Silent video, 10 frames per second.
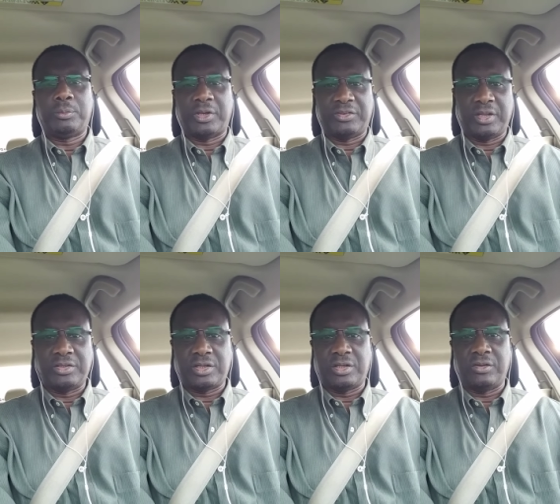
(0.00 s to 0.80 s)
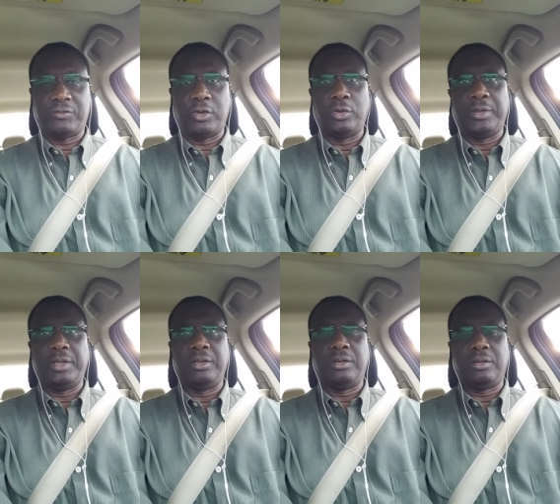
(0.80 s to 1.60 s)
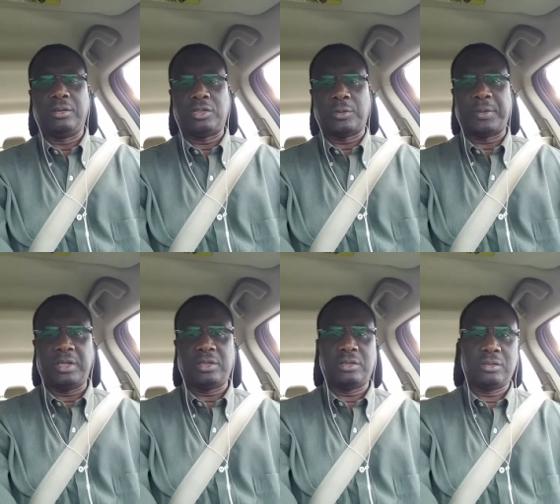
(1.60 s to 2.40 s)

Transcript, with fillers: present the following topic